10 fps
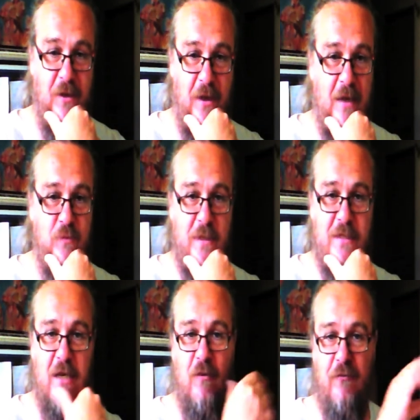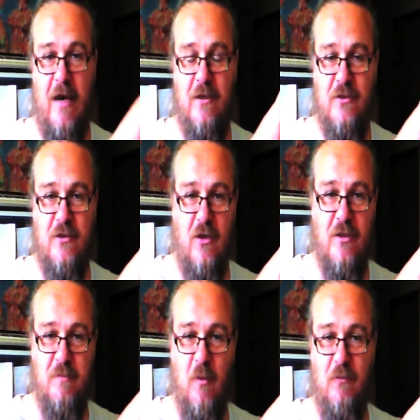how do we tell the
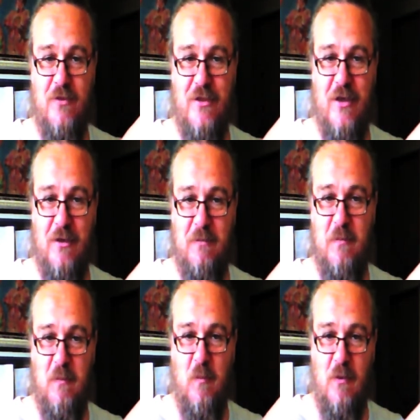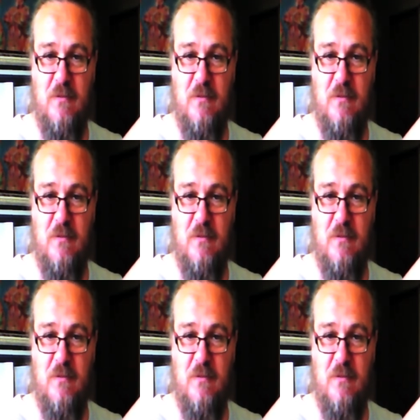Frankenstein's monster what